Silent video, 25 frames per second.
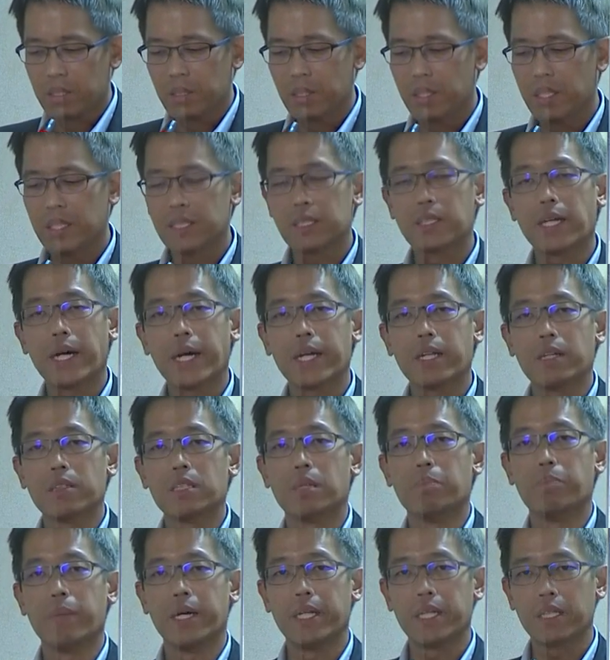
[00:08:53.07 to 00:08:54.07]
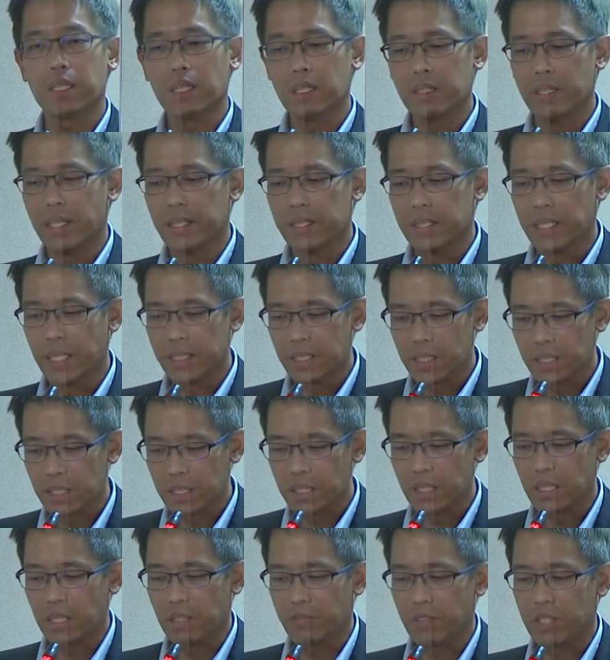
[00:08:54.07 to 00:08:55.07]
to decide on the medical
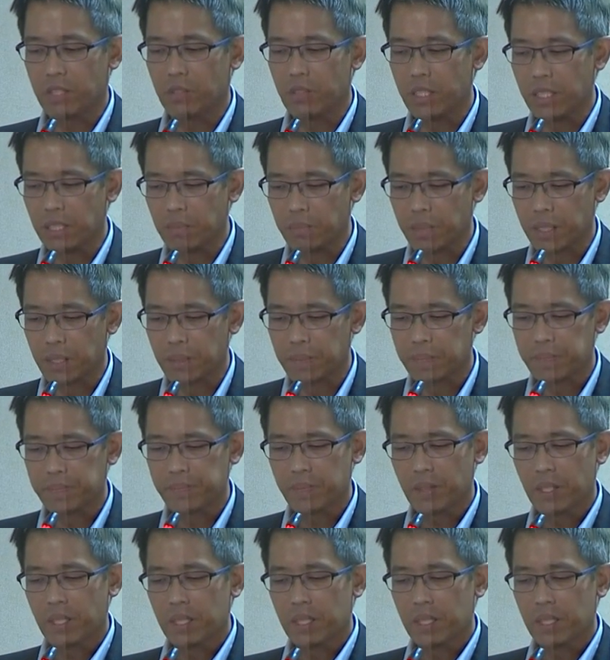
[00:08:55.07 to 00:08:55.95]
necessity of a treatment,